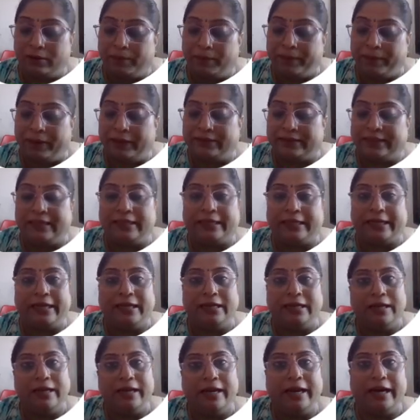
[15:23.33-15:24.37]
presenting
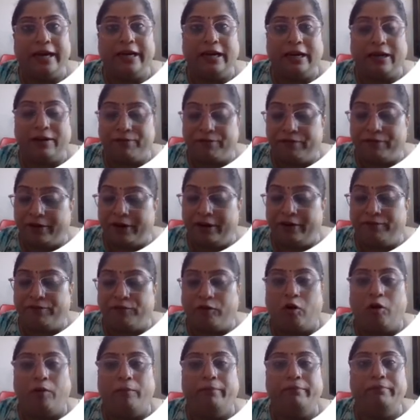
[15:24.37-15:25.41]
in a different
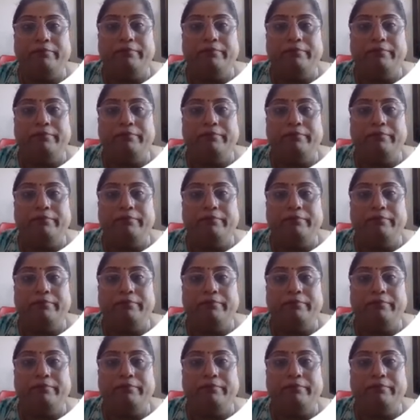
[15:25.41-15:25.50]
form.